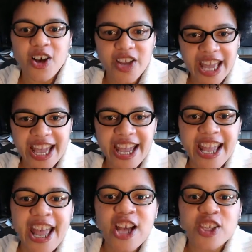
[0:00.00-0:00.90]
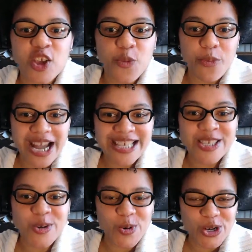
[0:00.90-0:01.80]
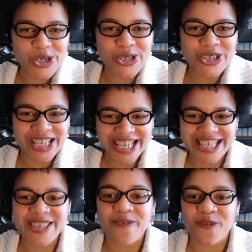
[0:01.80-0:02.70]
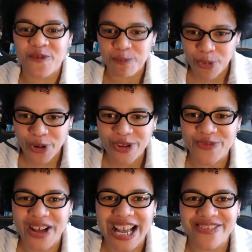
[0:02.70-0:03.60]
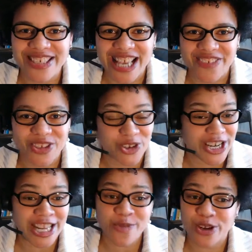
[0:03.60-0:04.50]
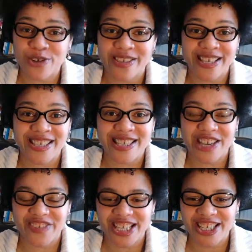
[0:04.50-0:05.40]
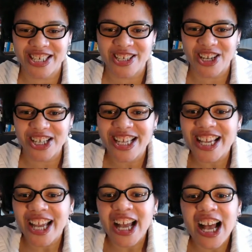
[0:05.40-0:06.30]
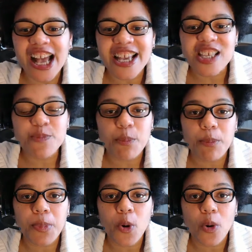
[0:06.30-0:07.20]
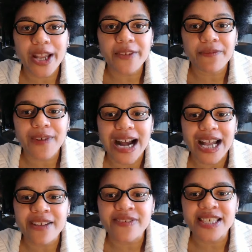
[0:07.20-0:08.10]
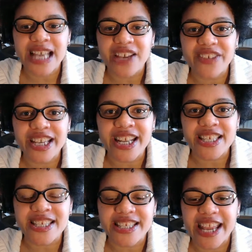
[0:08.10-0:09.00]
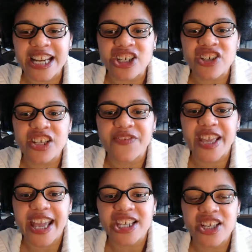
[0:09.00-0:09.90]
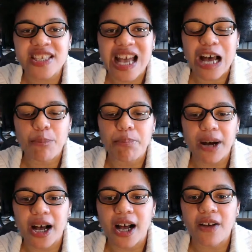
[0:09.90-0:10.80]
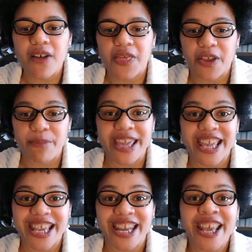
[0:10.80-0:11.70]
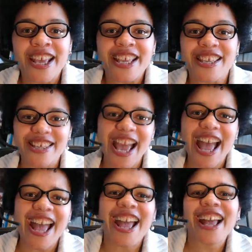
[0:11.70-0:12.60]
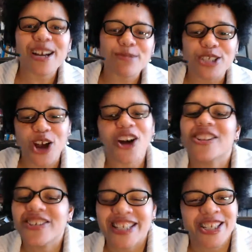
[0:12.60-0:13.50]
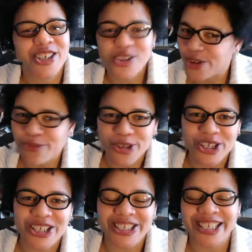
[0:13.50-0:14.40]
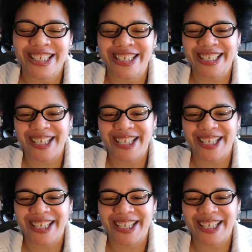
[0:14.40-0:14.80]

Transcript: Okay, so my score is 0.57, or anyone who's 67 inches tall, is 0.57 standard deviations above the mean. Yay, I'm taller than normal.